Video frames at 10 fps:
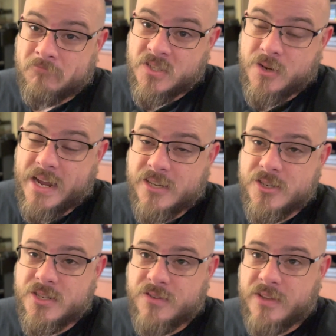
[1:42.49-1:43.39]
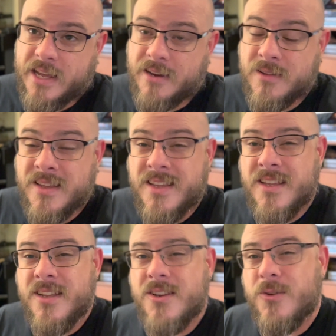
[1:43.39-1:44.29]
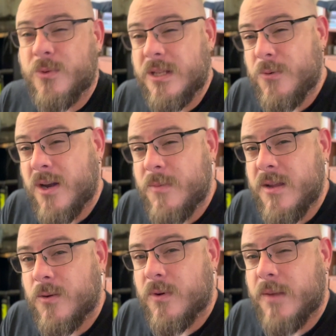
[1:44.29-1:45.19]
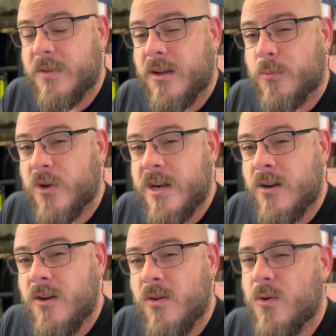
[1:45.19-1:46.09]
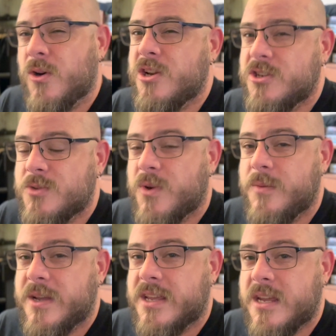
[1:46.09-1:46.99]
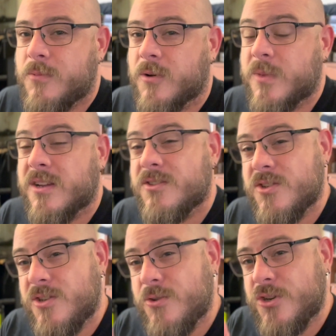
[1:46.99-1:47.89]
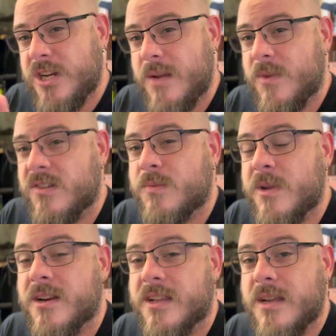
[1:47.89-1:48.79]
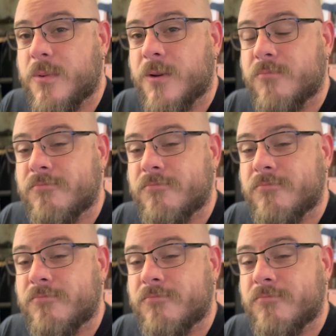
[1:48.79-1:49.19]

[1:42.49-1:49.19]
So ask yourself that. Do you really want to be a reptile breeder, or do you just want to be a keeper? Because there's no shame in just being a keeper.